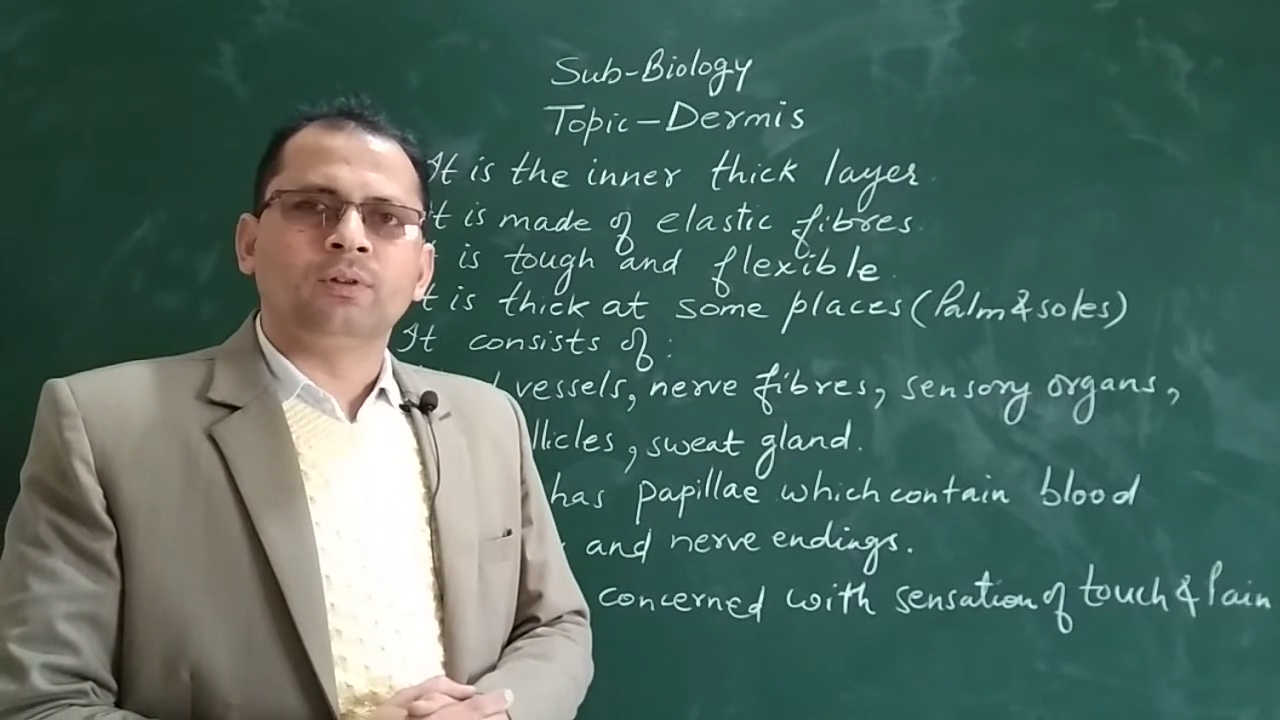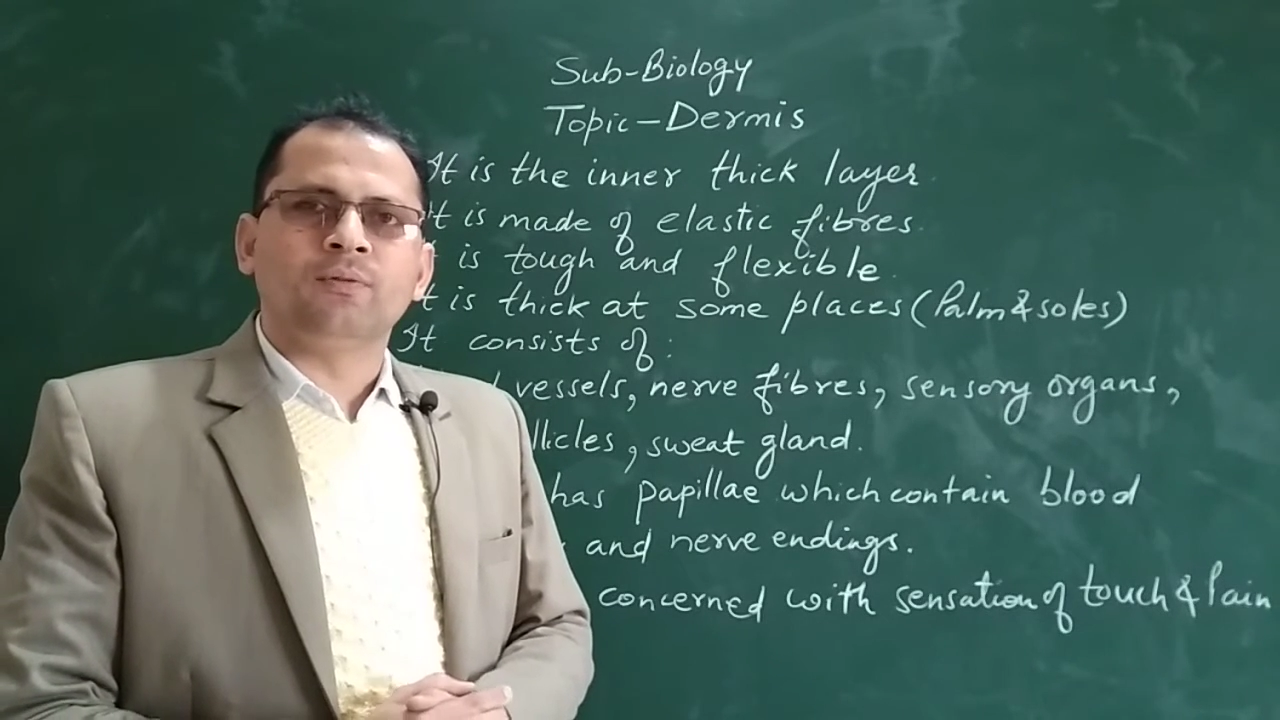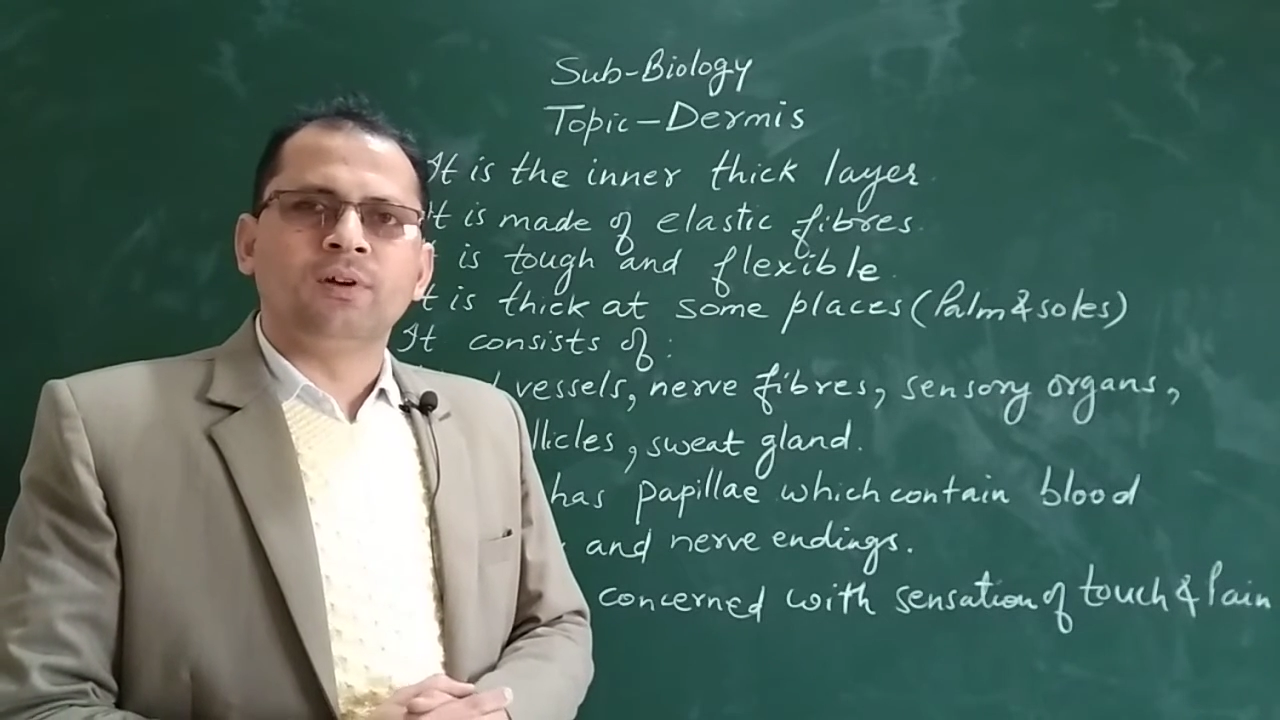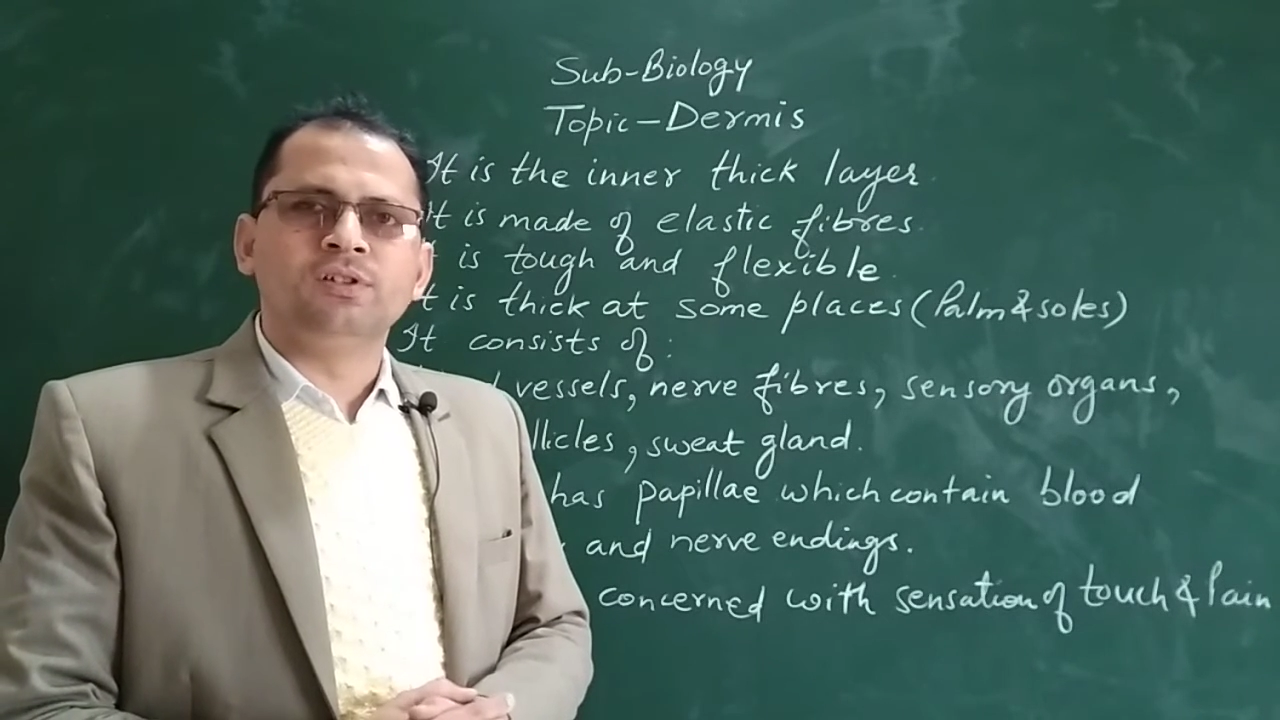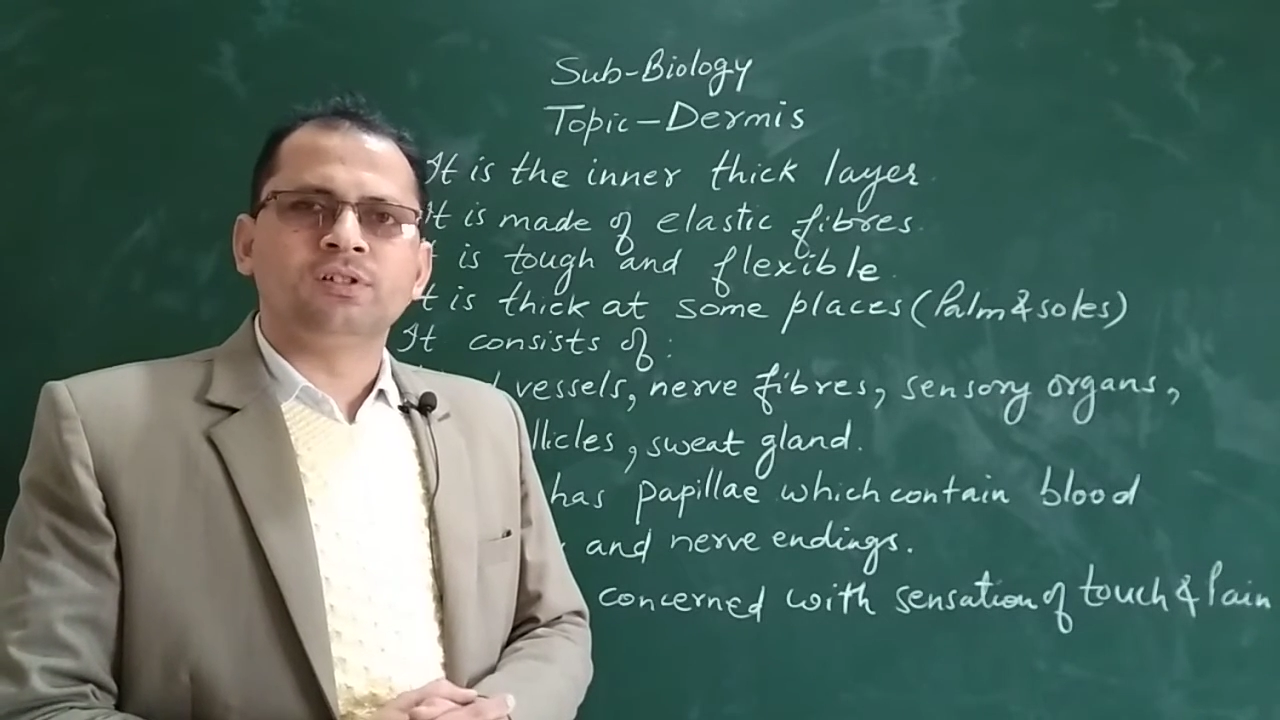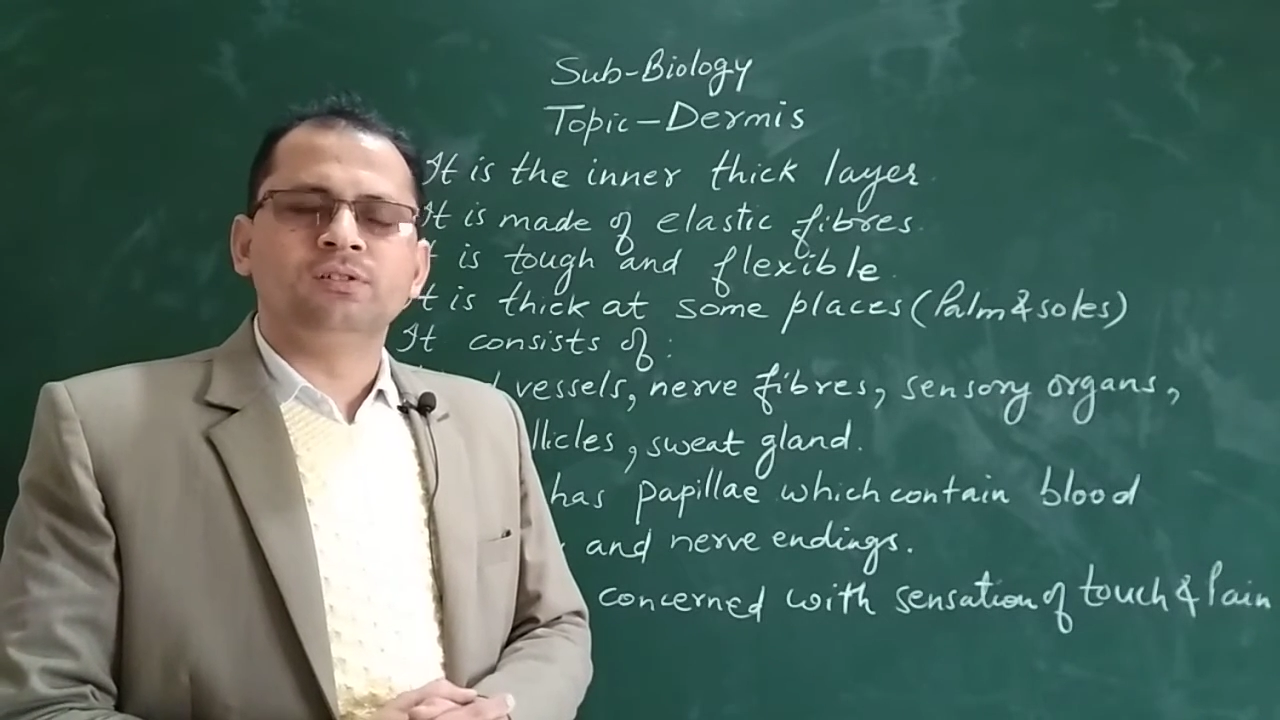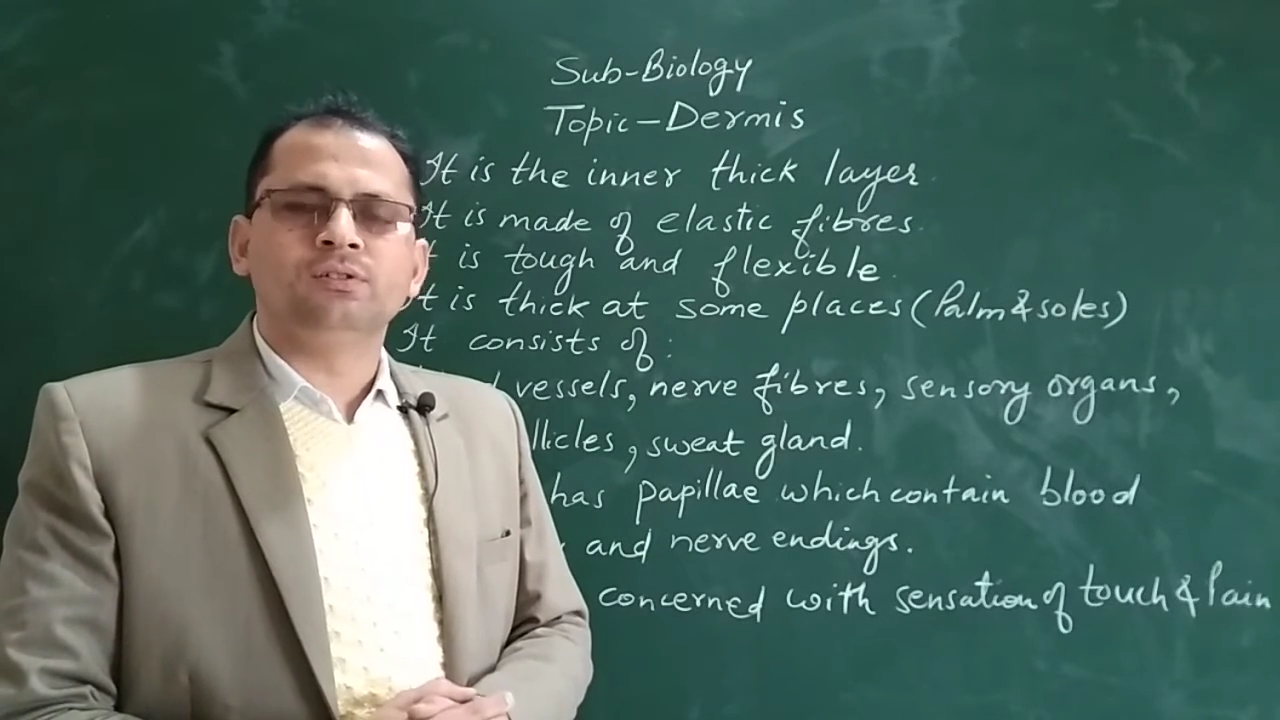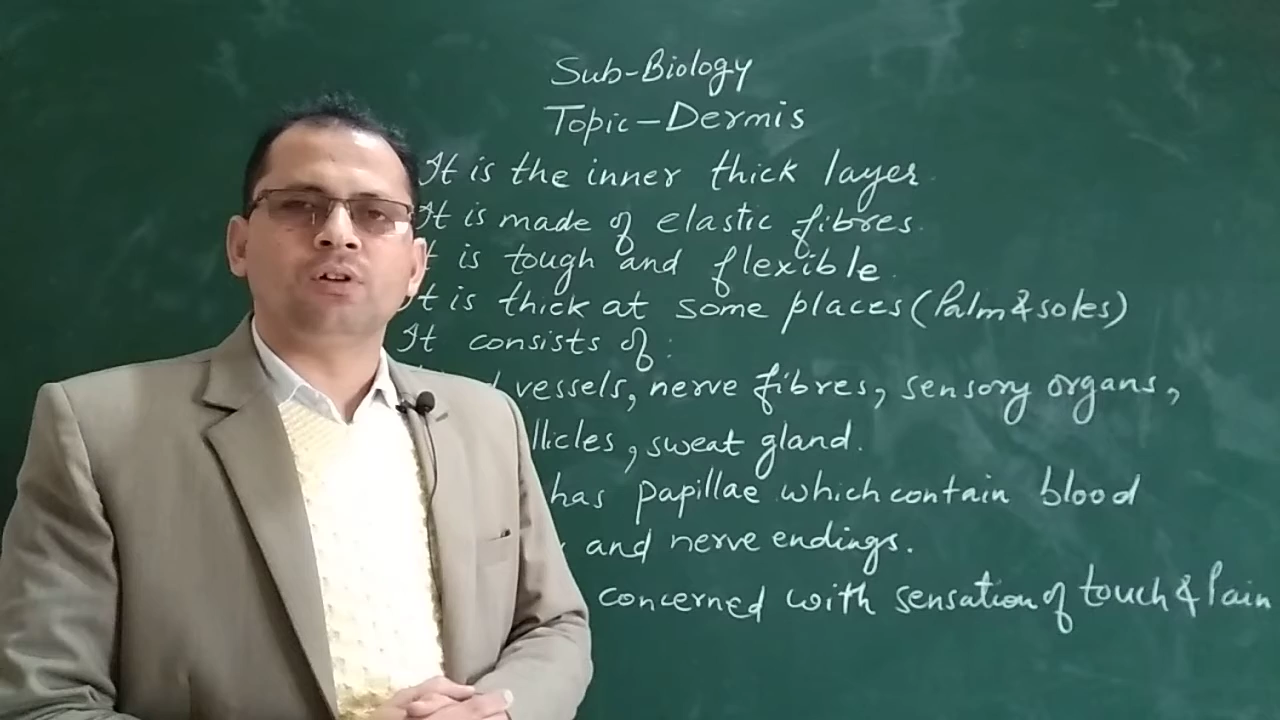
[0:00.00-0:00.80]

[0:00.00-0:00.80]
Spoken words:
the functions